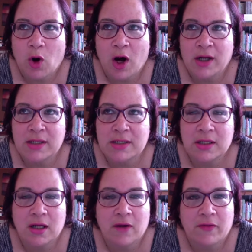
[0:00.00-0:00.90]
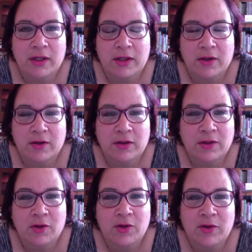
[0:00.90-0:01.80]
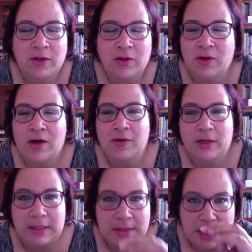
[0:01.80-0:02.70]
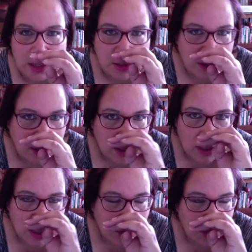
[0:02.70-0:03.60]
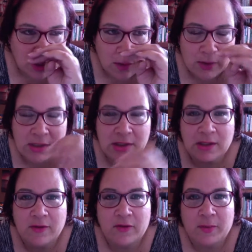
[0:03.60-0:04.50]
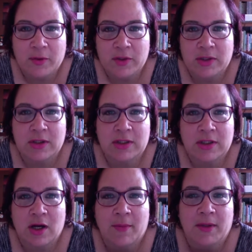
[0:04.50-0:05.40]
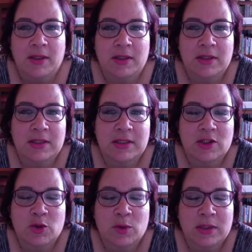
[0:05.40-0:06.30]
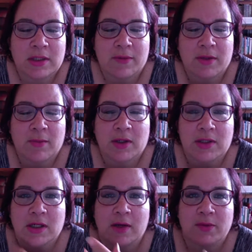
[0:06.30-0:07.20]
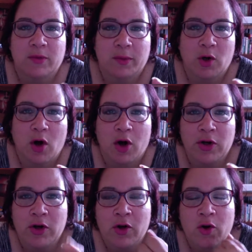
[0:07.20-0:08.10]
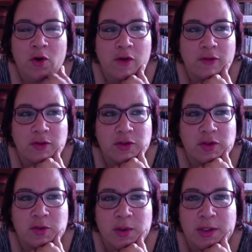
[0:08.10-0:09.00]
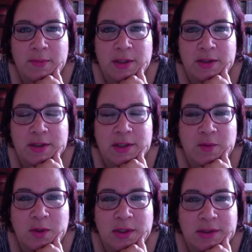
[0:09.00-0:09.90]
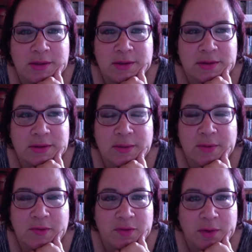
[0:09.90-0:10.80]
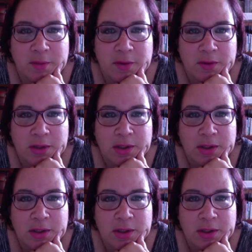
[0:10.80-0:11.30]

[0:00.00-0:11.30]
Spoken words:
honest enough in their, you know how you can tell. You can always tell if a person is doing something because it comes from the heart, or if they're just doing it because they want something from you.